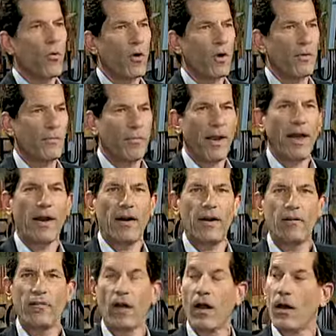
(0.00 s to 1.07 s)
competitive
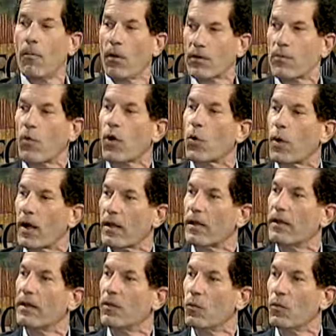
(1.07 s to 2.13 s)
much more quickly
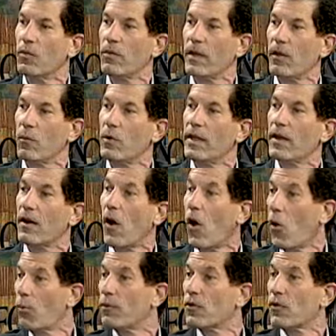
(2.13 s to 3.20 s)
than we had
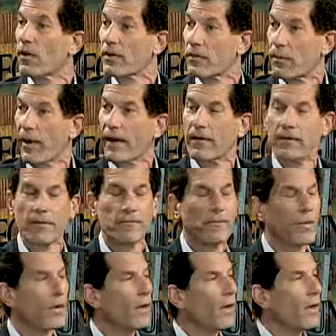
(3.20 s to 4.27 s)
hoped or expected.
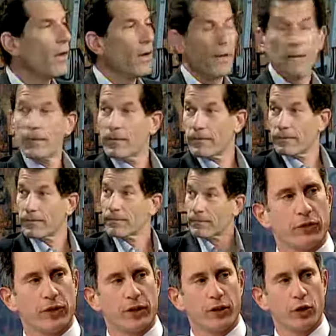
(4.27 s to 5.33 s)
OK, I think that sounds
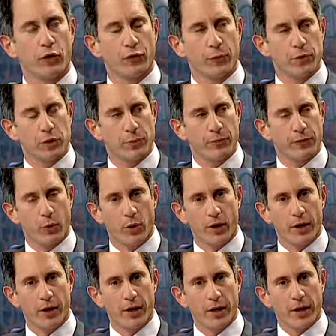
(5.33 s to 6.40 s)
like a euphemism for
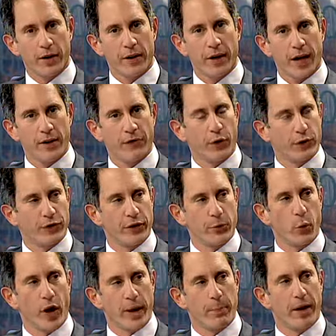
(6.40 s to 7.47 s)
the iPhone did
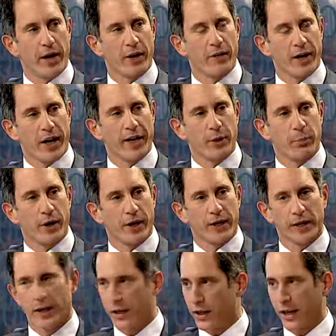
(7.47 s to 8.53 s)
way better than
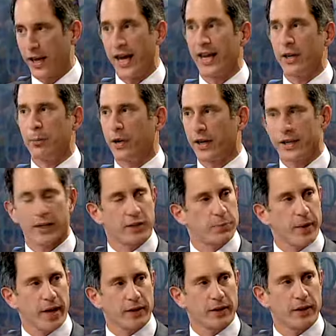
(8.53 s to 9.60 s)
anybody
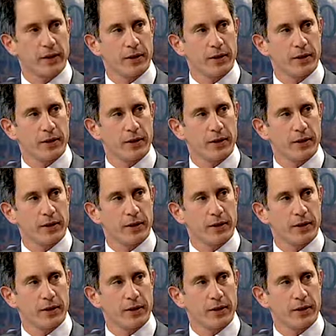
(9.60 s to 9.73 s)
expected.